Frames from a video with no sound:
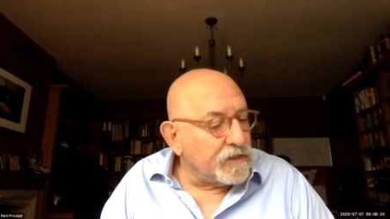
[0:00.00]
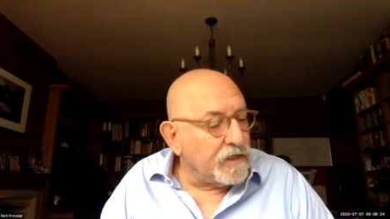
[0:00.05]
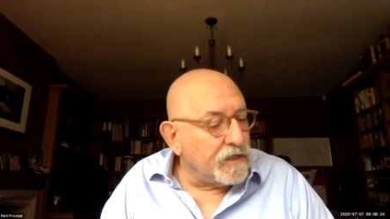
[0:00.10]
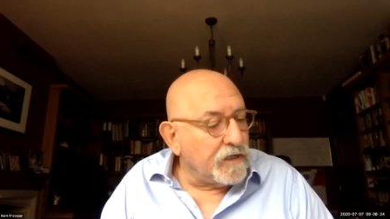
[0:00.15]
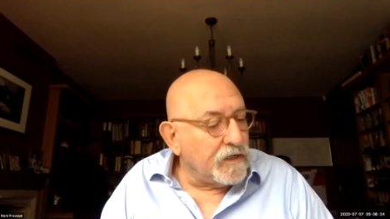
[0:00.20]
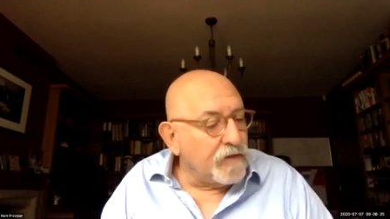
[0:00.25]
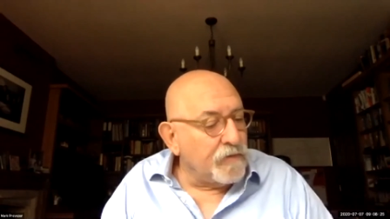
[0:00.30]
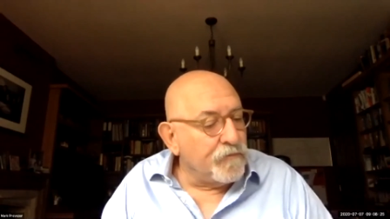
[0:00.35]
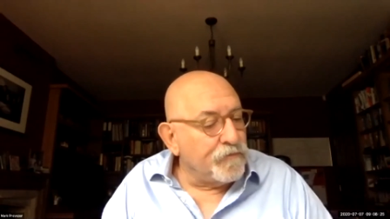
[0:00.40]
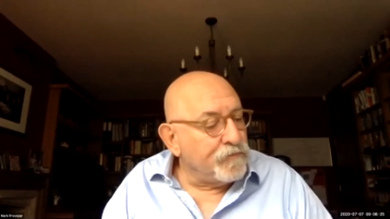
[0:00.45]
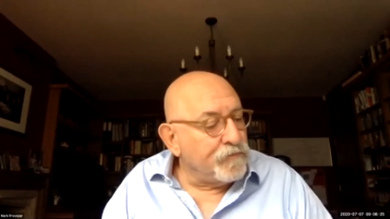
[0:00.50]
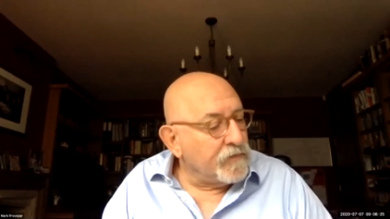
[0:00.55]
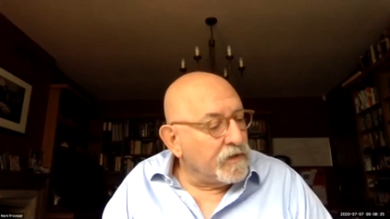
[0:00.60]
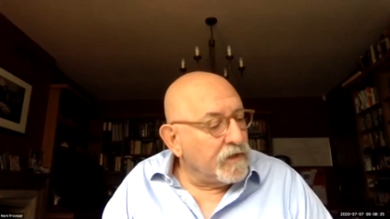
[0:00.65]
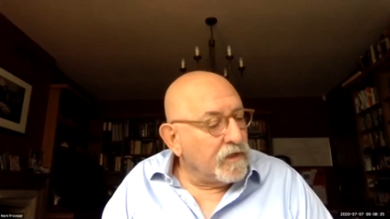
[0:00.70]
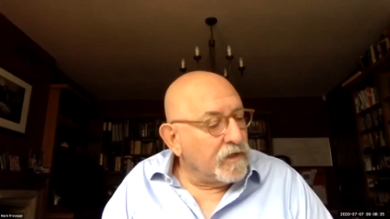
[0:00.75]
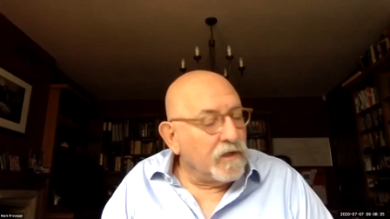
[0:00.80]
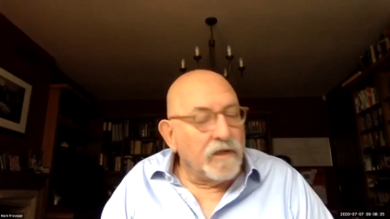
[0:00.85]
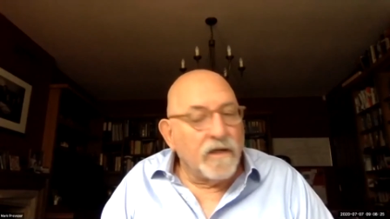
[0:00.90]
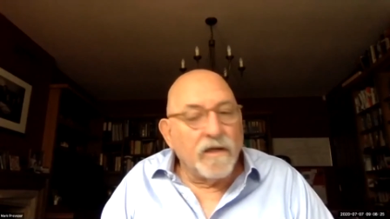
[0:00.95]

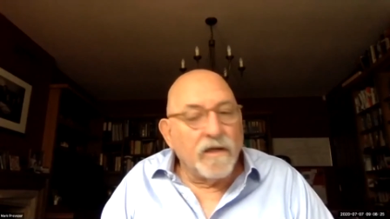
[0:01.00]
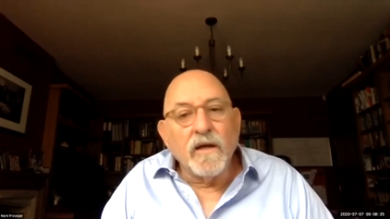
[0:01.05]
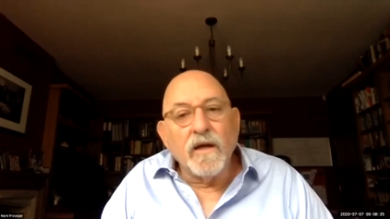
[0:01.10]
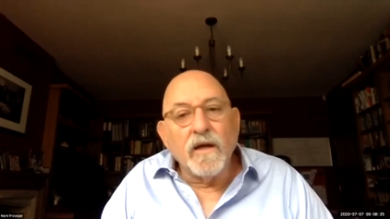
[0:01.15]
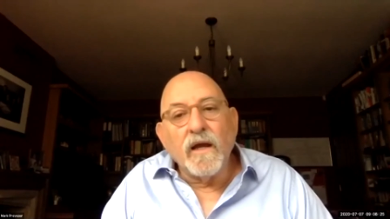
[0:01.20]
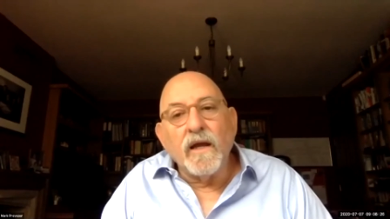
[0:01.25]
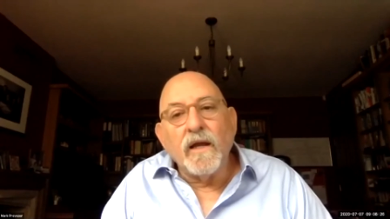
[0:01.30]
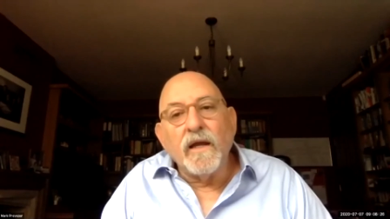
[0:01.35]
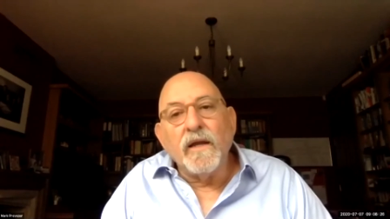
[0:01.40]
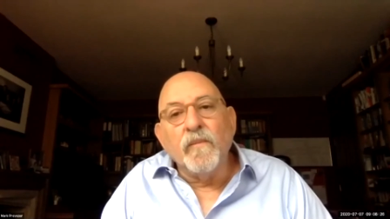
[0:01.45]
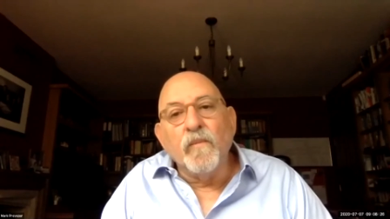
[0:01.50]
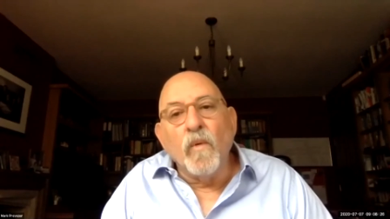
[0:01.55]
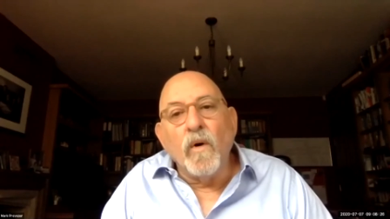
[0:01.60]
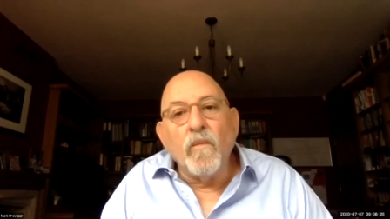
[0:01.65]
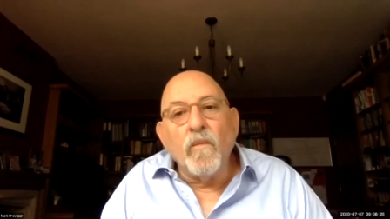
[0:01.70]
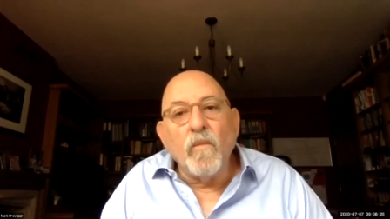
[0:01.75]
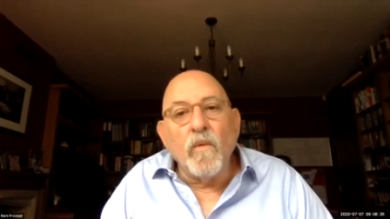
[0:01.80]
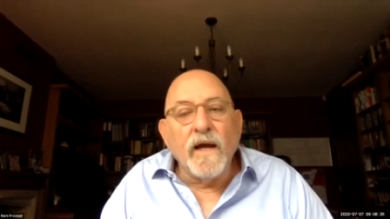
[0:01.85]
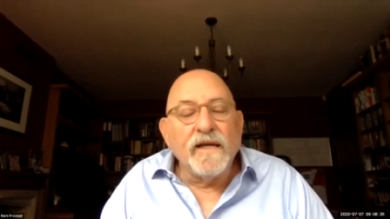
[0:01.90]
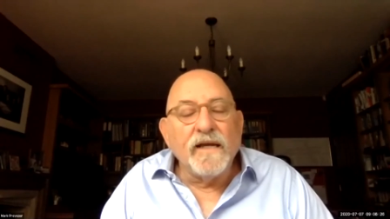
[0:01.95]
In
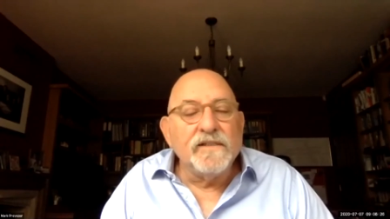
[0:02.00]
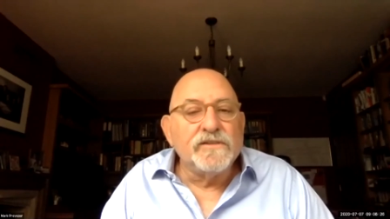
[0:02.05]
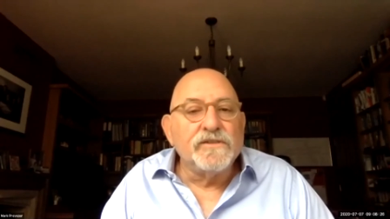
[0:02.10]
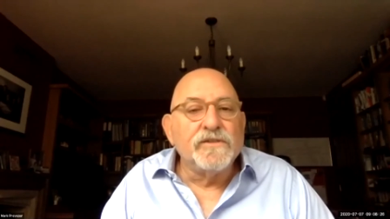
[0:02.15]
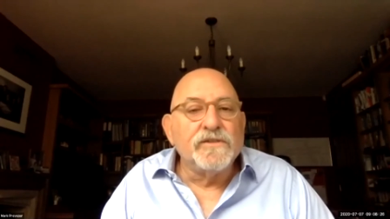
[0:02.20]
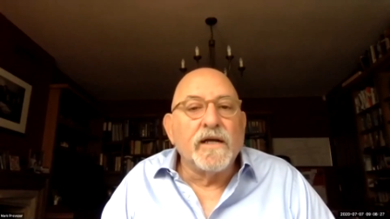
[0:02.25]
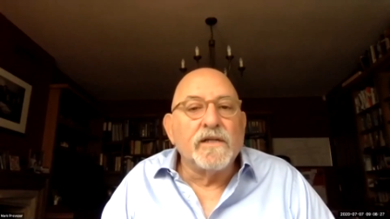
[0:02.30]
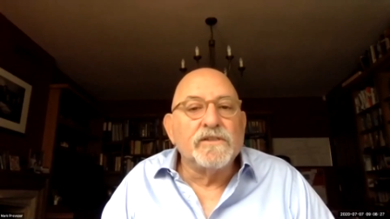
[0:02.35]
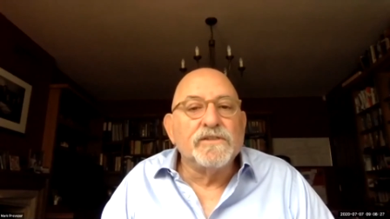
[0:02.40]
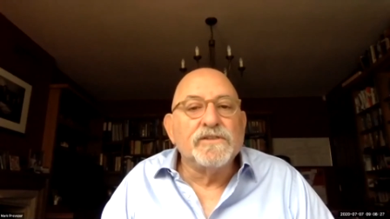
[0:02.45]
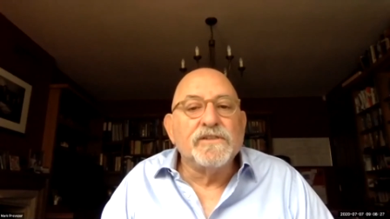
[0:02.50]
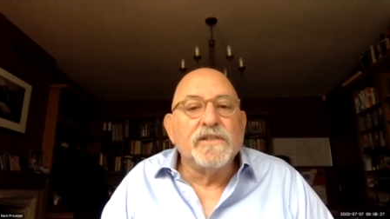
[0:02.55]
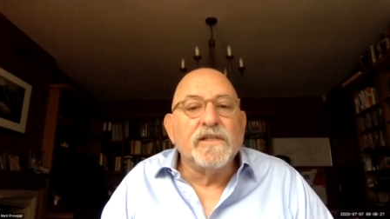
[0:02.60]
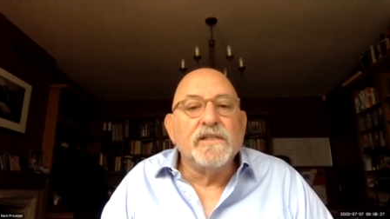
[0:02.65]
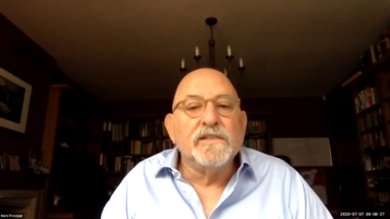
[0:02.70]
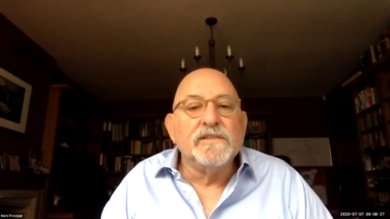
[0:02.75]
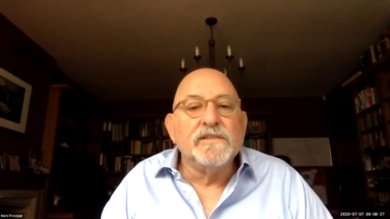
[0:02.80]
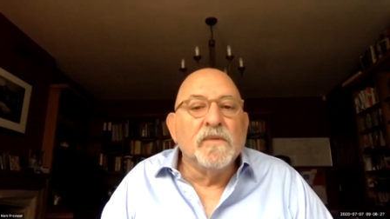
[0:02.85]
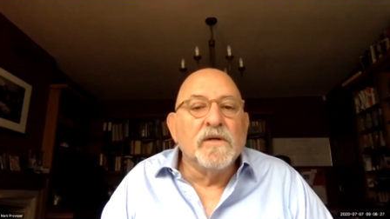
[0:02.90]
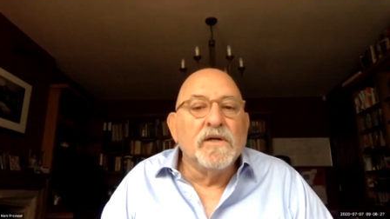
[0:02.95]
what ways do you actually see
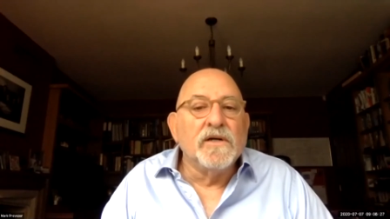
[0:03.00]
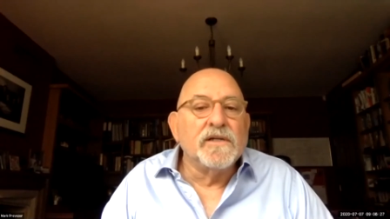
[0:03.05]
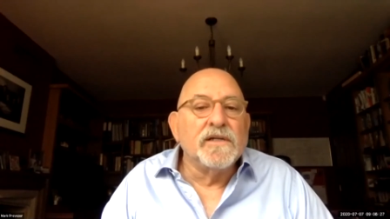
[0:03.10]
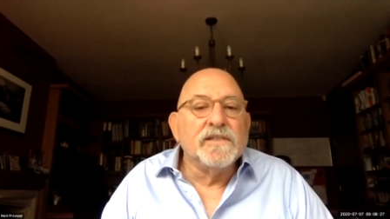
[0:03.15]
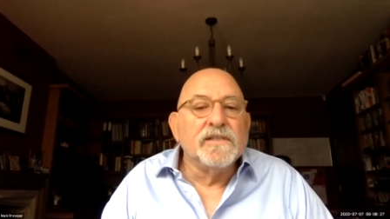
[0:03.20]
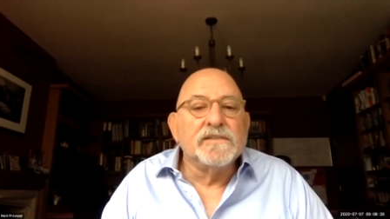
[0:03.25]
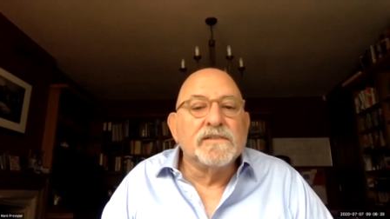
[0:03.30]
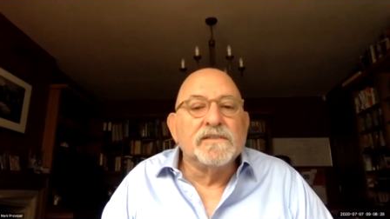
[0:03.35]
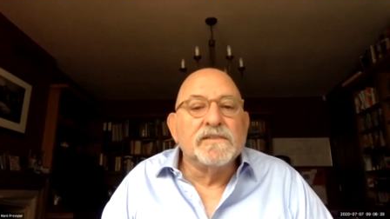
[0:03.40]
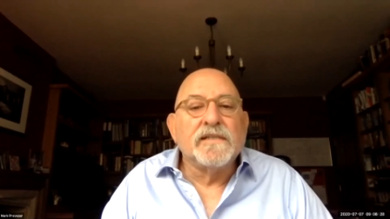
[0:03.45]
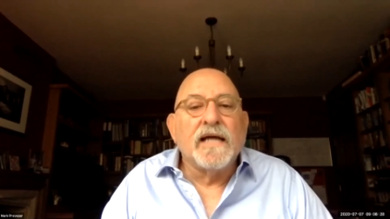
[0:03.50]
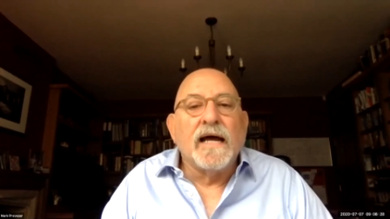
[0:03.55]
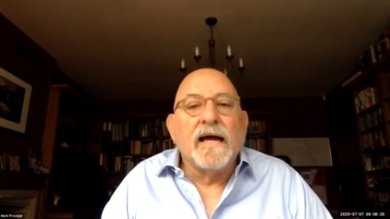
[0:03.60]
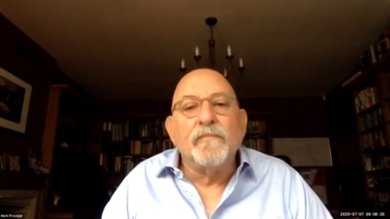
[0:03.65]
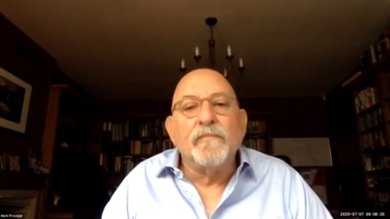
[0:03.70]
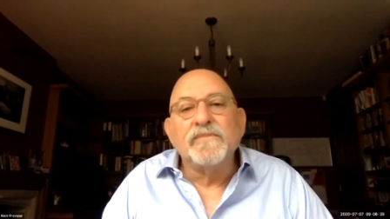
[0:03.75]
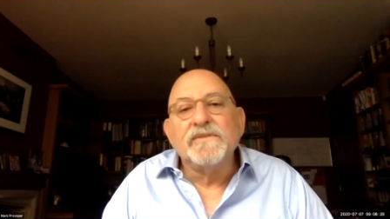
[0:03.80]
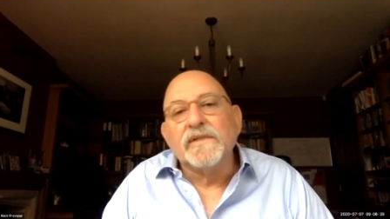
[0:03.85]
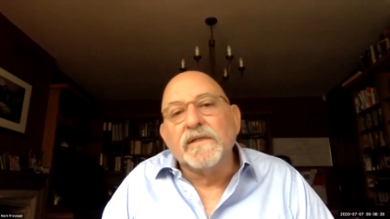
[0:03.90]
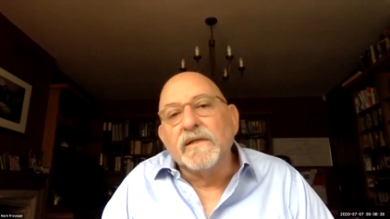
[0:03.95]
these markets
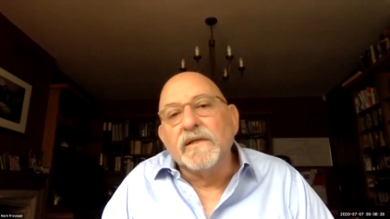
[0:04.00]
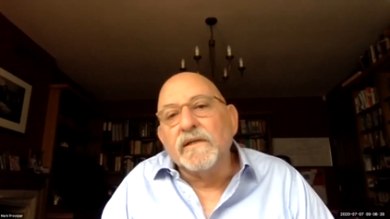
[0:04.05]
adapting